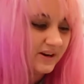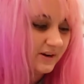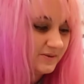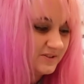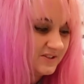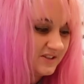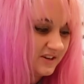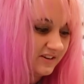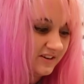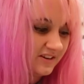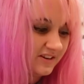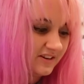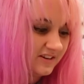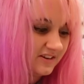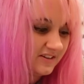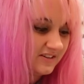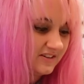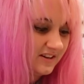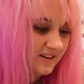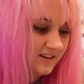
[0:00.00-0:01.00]
I was
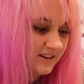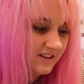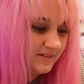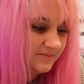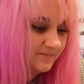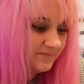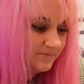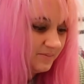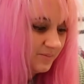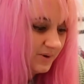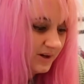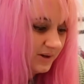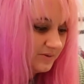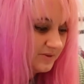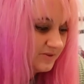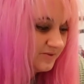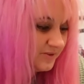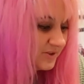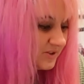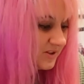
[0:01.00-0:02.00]
younger um, when it
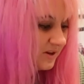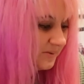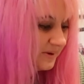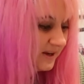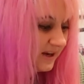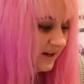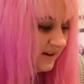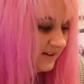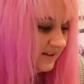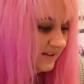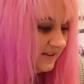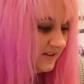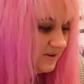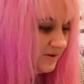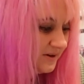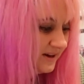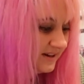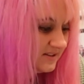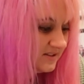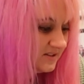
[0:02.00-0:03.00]
was first coming out in the
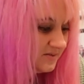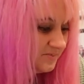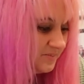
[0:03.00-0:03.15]
US